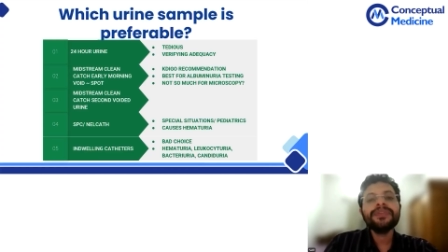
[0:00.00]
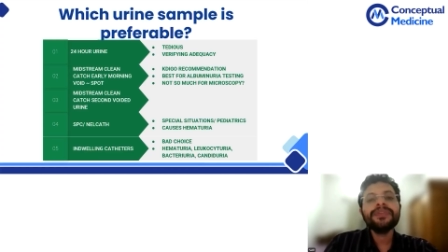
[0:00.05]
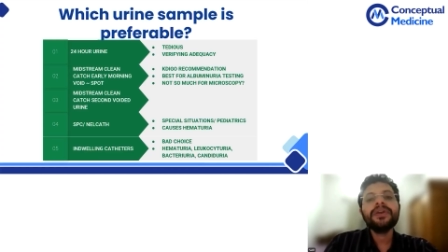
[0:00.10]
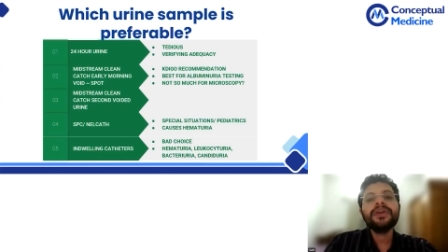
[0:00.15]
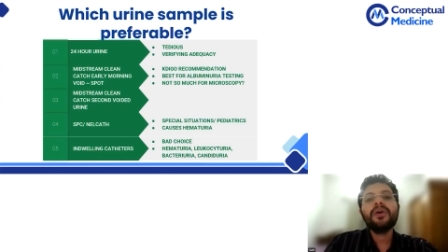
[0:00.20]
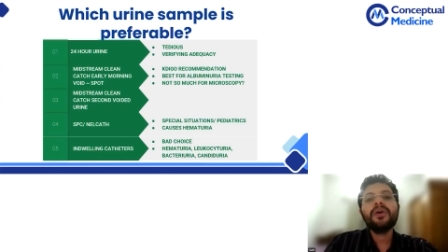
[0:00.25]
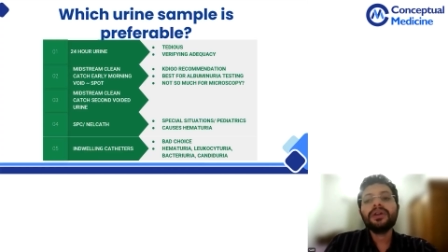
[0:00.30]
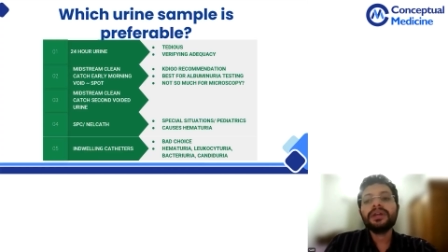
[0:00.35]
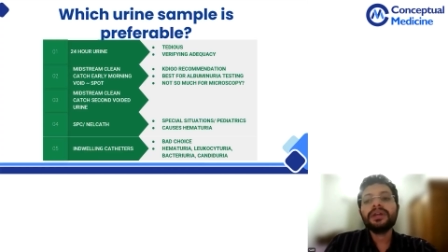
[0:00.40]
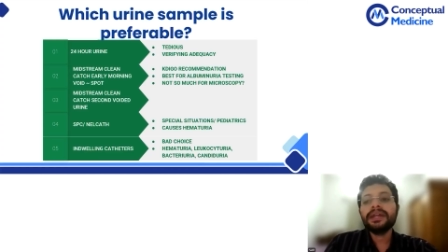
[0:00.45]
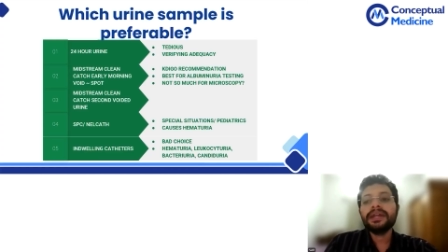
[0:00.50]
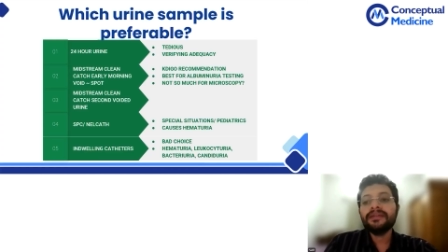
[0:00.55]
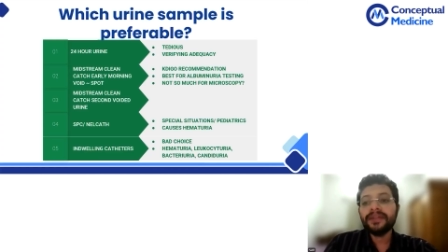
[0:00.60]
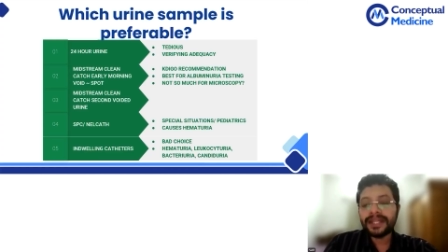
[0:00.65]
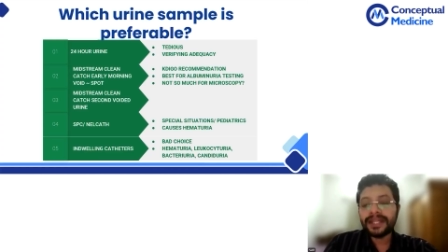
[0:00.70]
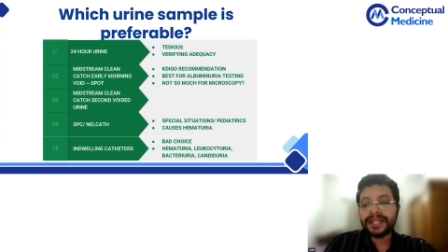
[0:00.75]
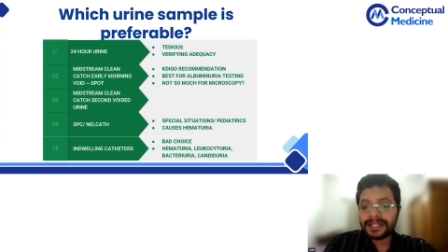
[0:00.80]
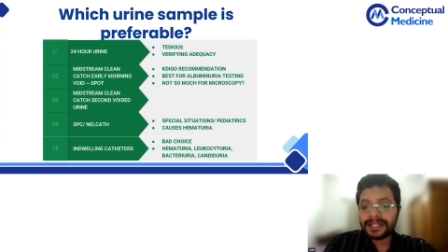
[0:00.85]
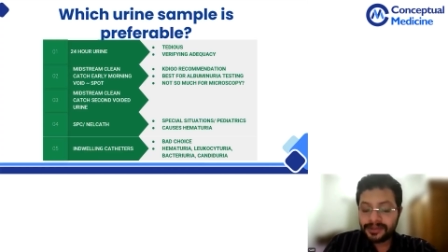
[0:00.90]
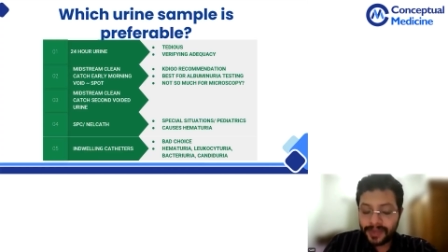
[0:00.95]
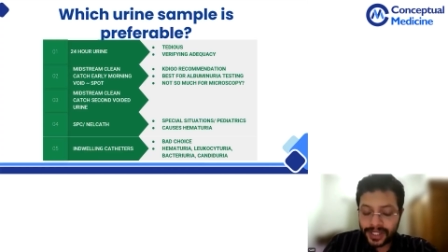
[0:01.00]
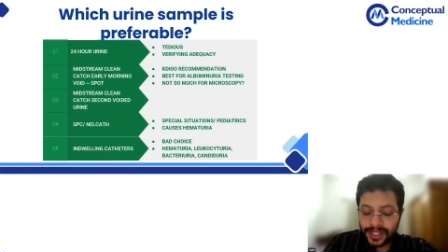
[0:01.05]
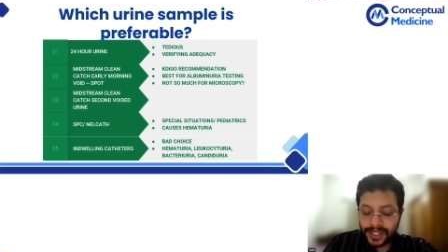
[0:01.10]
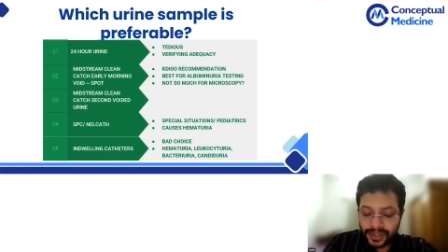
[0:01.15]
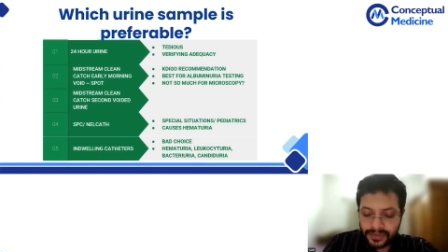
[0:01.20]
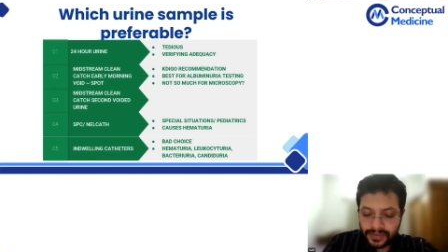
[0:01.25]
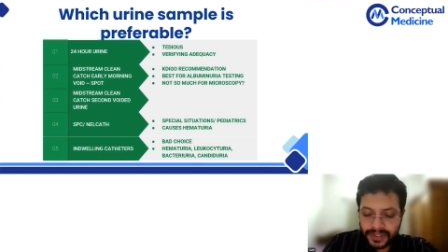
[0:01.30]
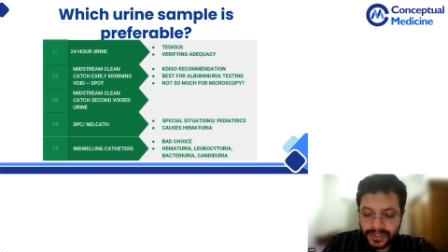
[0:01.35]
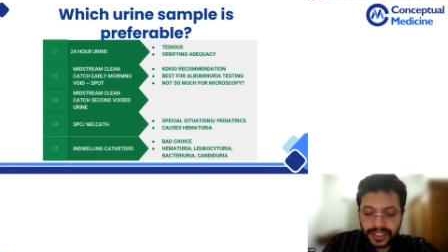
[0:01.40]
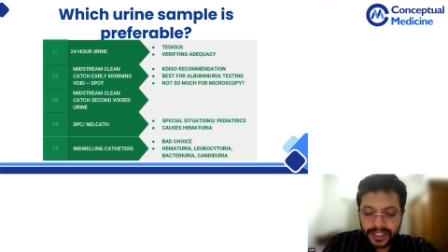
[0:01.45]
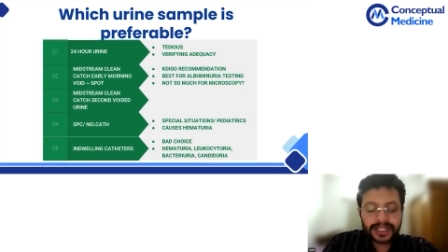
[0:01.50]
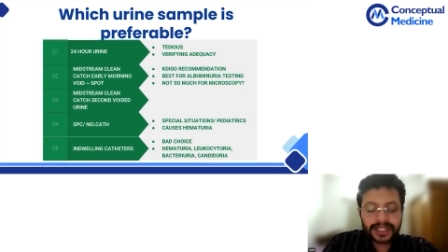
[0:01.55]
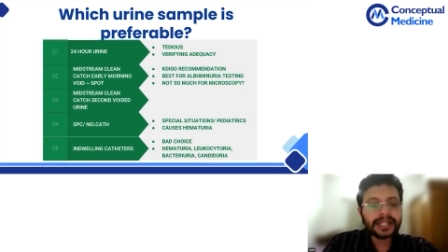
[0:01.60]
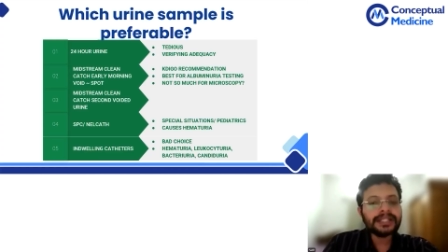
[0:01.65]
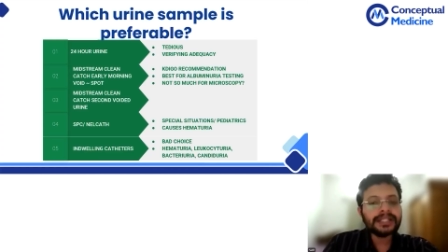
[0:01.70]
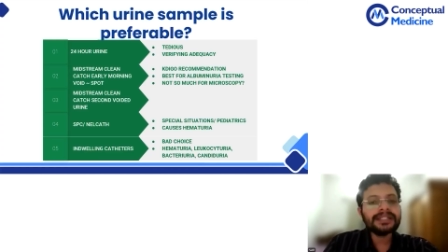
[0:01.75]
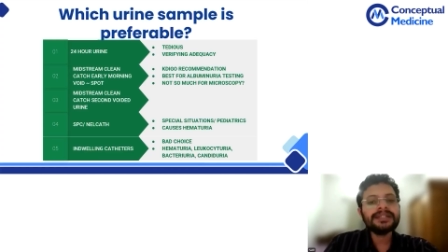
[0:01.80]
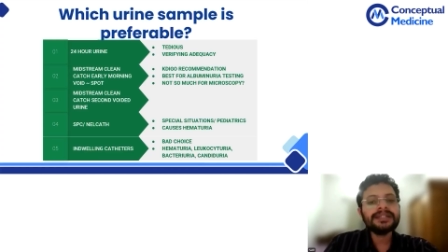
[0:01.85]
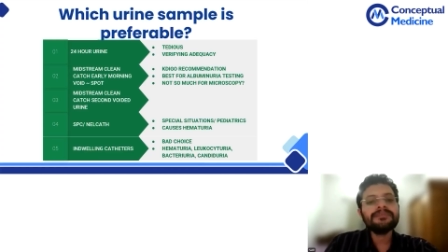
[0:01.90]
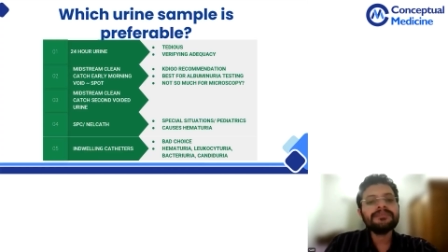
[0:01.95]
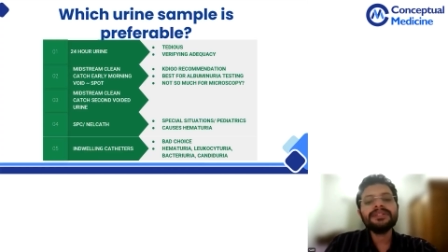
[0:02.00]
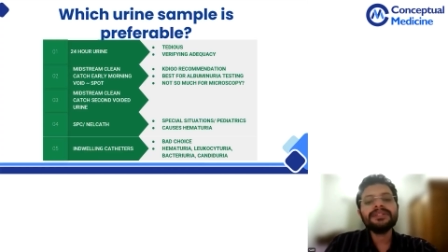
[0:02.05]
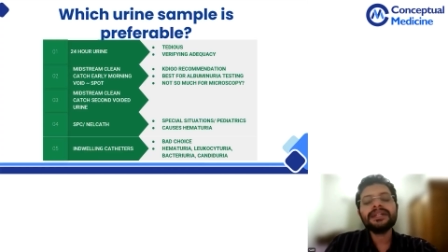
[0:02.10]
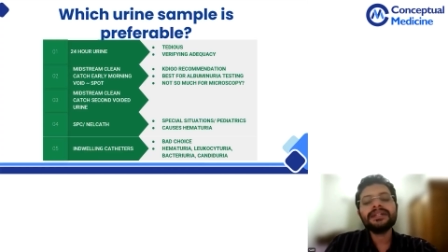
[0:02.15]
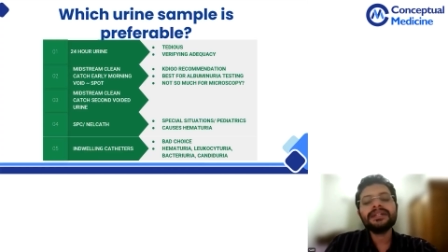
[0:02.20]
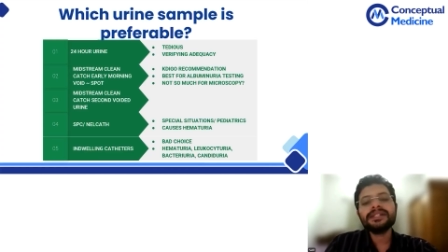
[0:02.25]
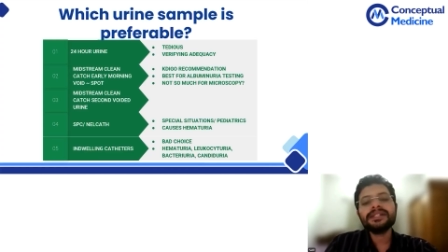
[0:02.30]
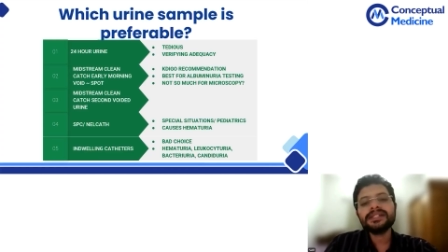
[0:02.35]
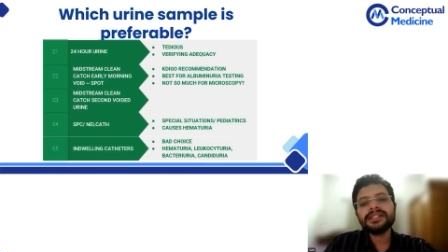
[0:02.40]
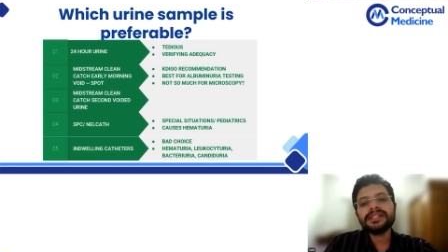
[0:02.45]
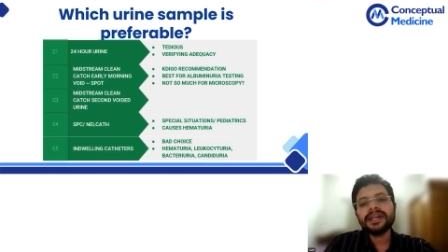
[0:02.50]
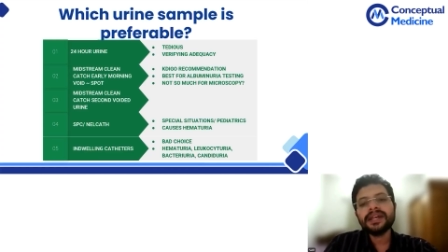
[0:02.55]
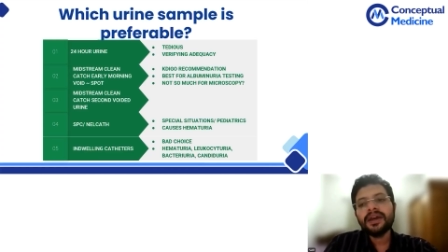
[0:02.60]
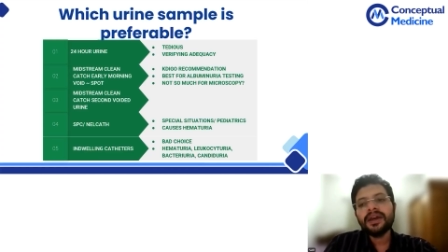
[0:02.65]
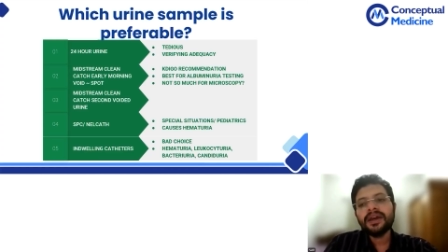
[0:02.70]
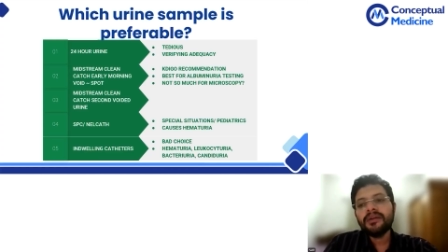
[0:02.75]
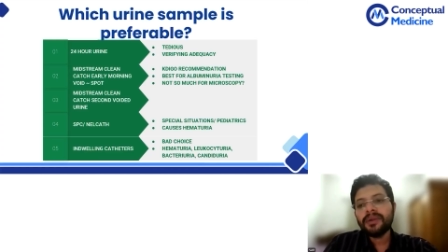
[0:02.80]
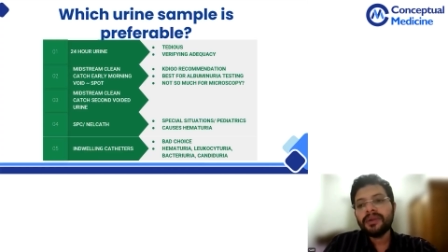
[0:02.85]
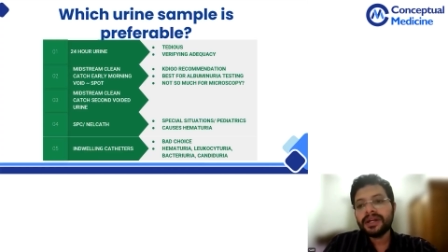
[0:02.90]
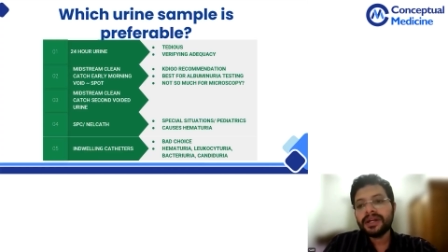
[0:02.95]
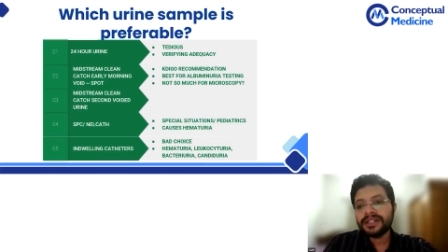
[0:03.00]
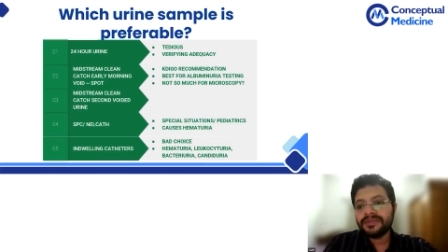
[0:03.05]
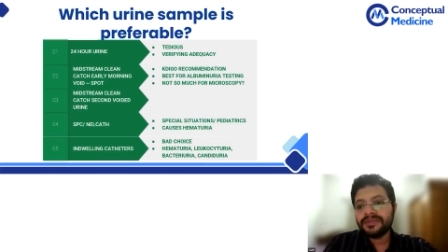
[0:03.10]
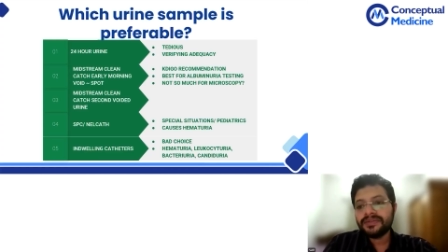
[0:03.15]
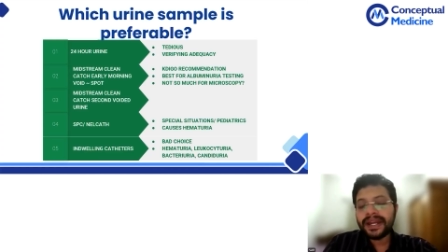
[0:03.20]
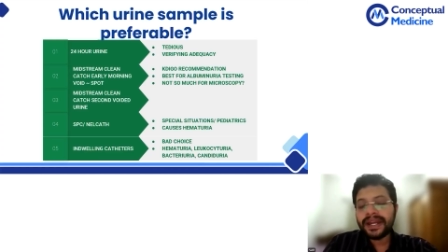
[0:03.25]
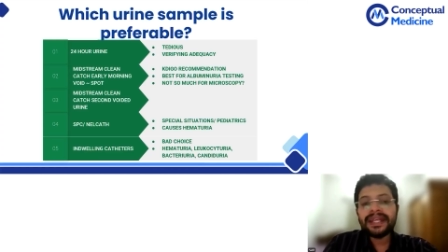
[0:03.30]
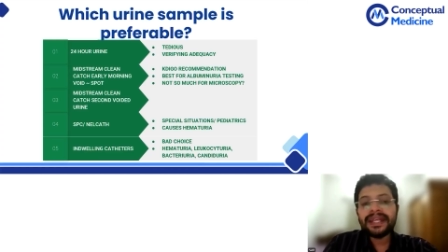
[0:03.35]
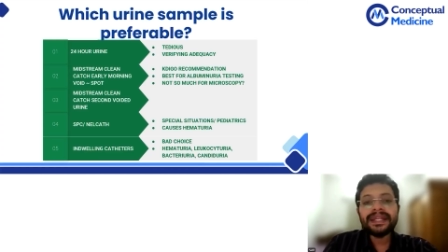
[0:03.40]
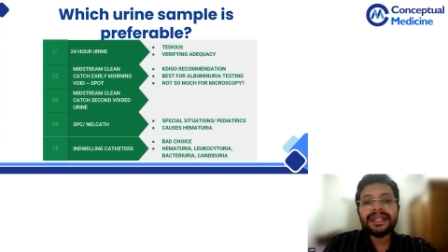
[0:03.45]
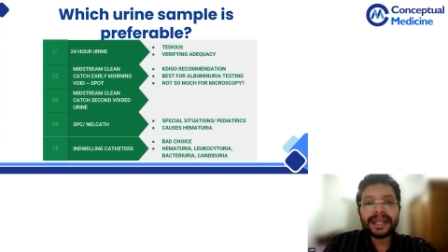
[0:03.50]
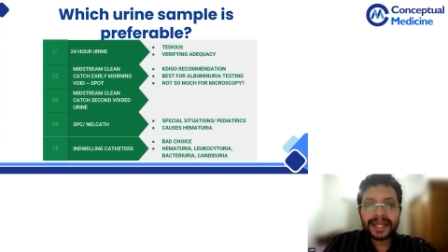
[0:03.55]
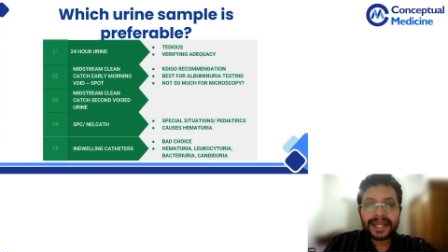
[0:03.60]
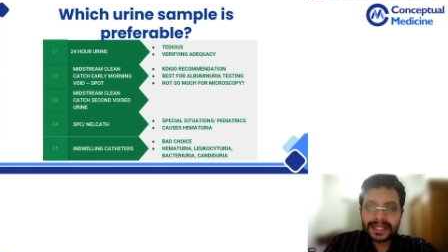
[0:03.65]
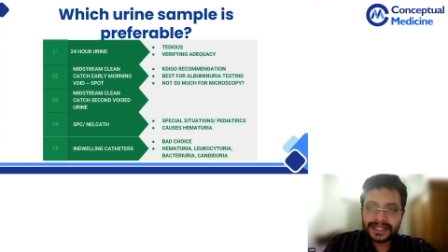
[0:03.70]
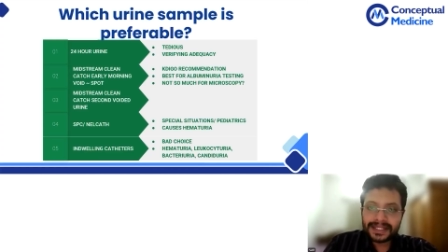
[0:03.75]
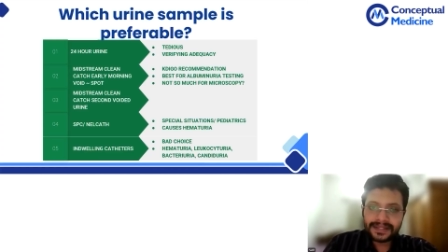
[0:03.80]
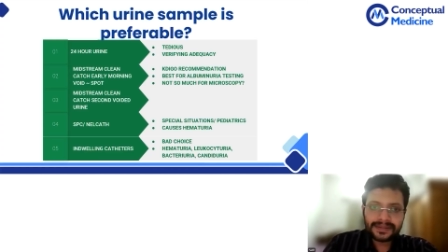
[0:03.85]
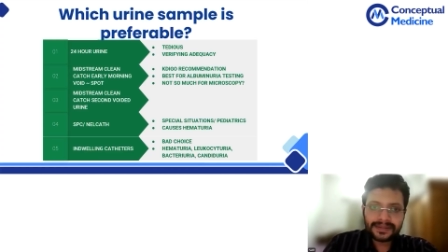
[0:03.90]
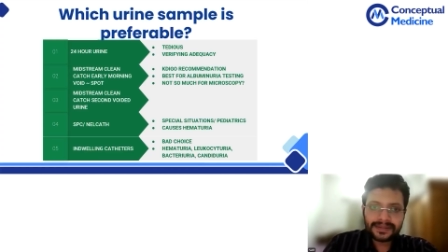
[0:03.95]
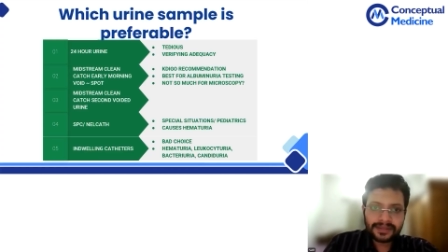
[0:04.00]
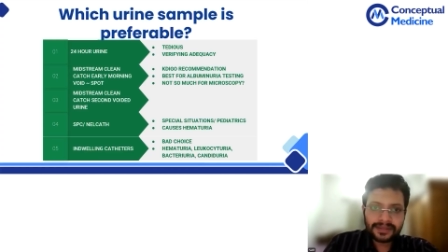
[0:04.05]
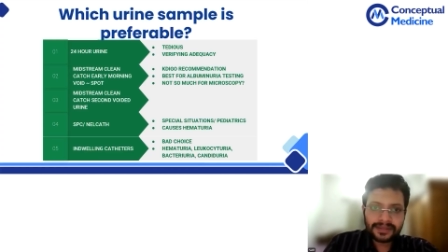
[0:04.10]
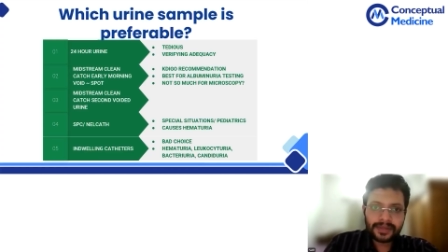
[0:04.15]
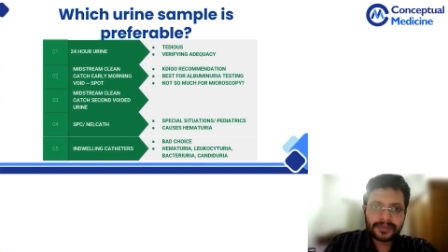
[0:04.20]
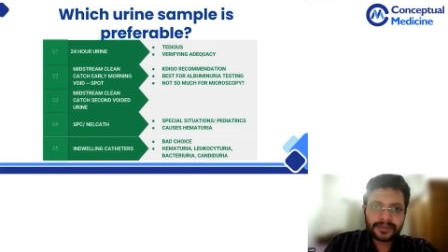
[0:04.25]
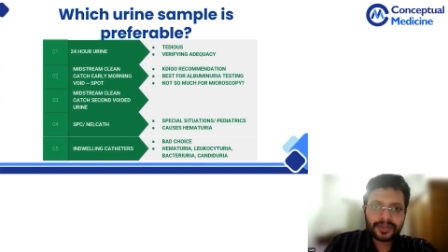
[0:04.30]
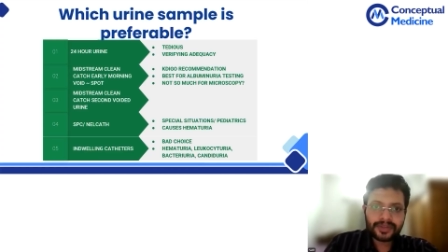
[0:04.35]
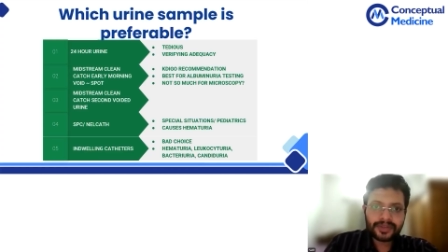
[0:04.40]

or even the estimation of certain other substances, but it's very tedious. Sometimes your